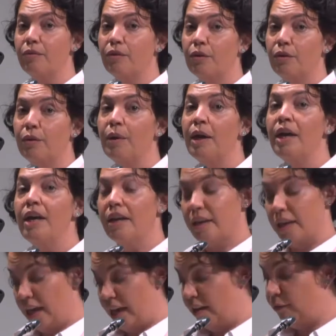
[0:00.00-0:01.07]
to
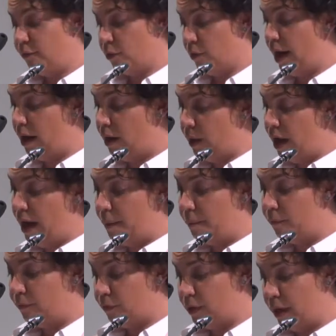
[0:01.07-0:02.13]
care for our, um,
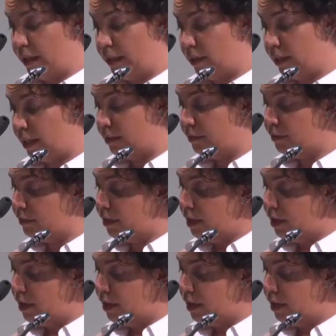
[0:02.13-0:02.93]
for our little littlies.